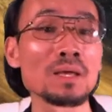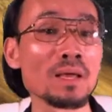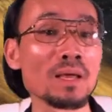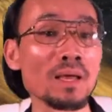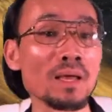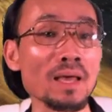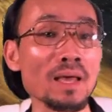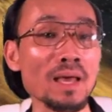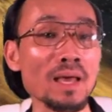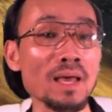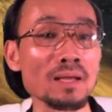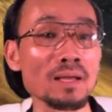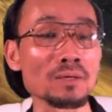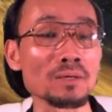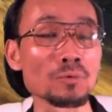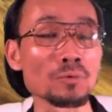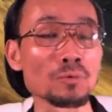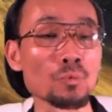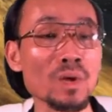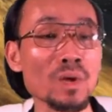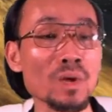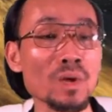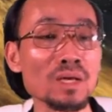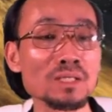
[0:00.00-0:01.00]
and
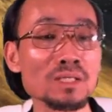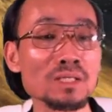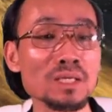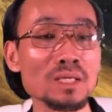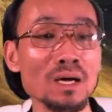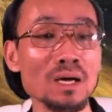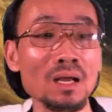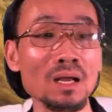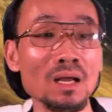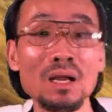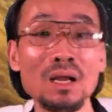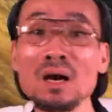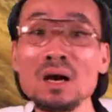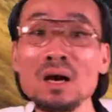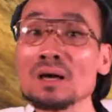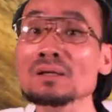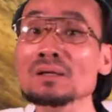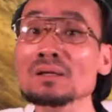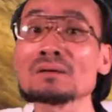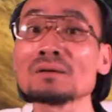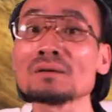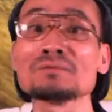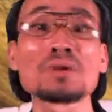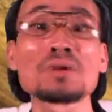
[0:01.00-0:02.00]
we see a lot
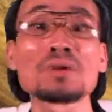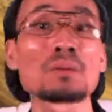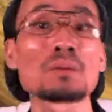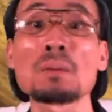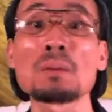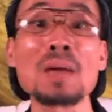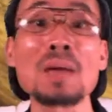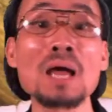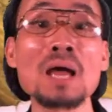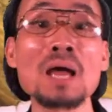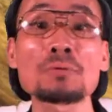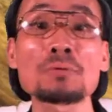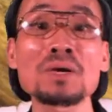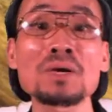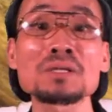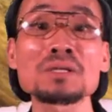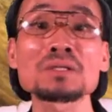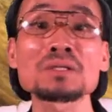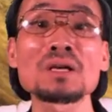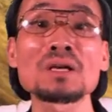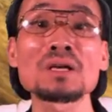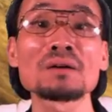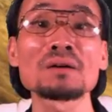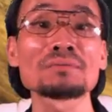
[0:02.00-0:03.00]
of barbaric
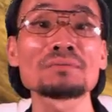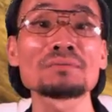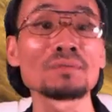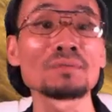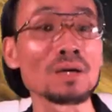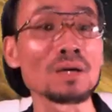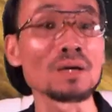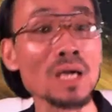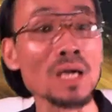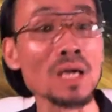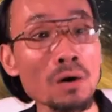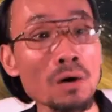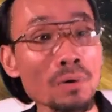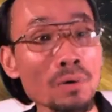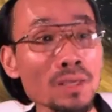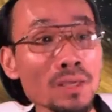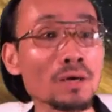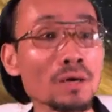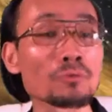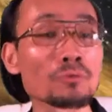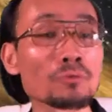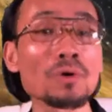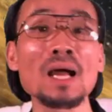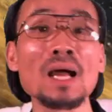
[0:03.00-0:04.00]
stuff going
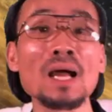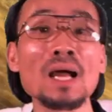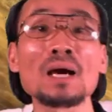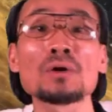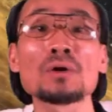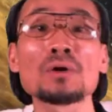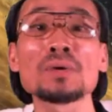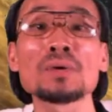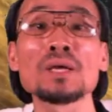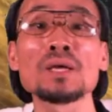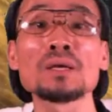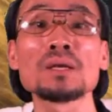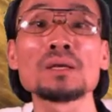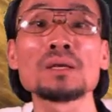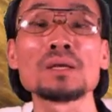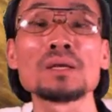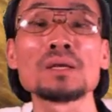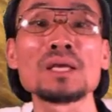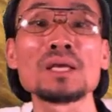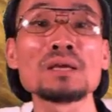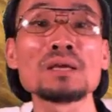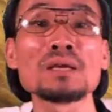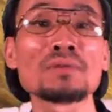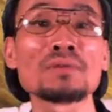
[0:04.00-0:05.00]
around in the
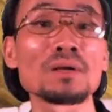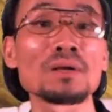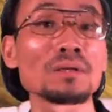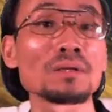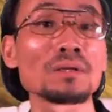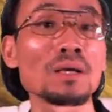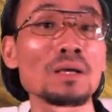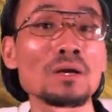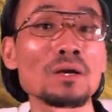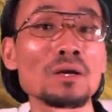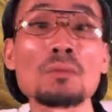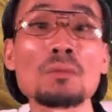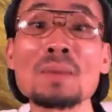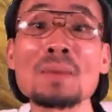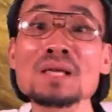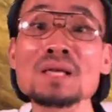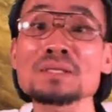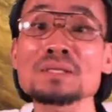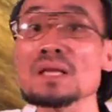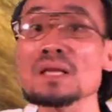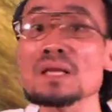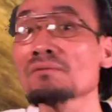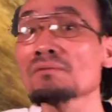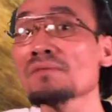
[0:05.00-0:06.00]
even
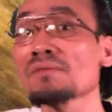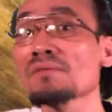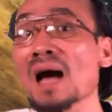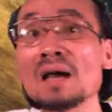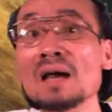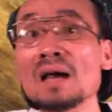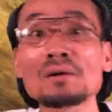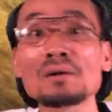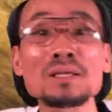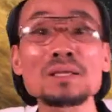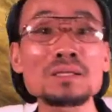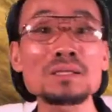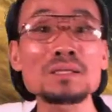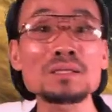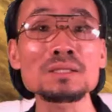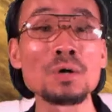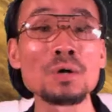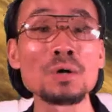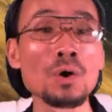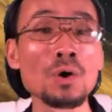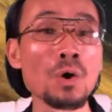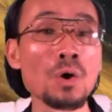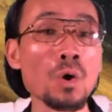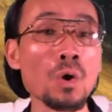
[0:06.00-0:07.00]
domestic violence,
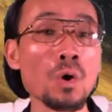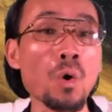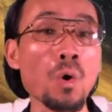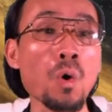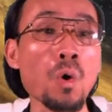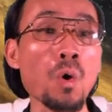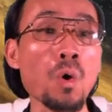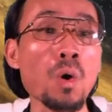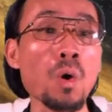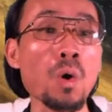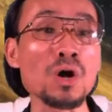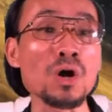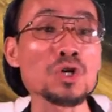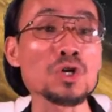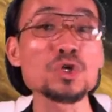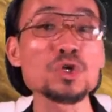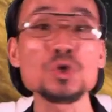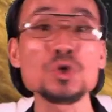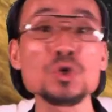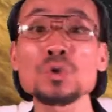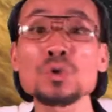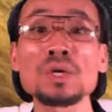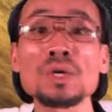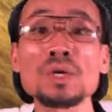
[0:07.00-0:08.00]
or
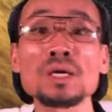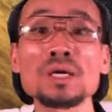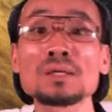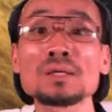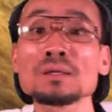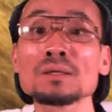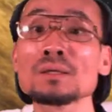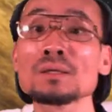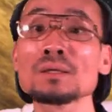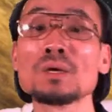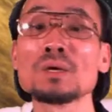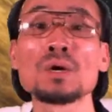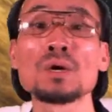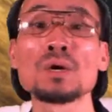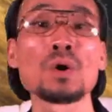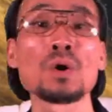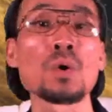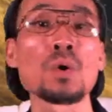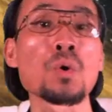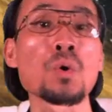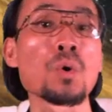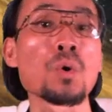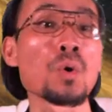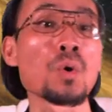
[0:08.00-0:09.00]
shooting,
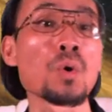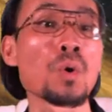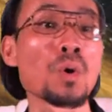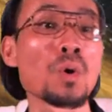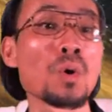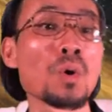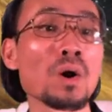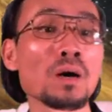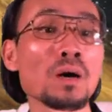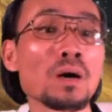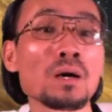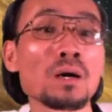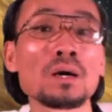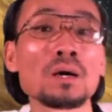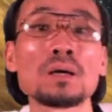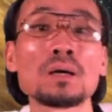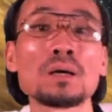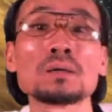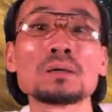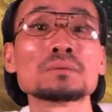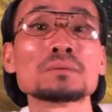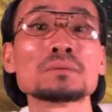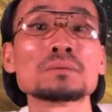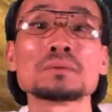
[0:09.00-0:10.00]
or
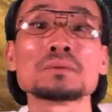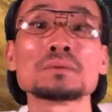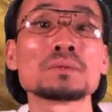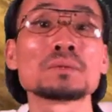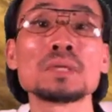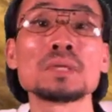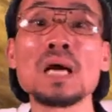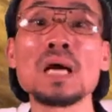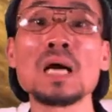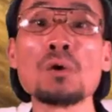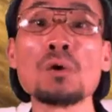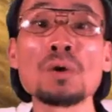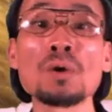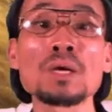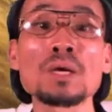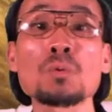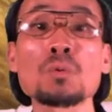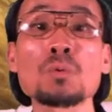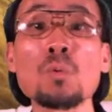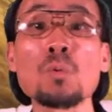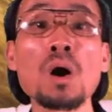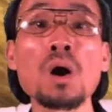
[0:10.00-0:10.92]
going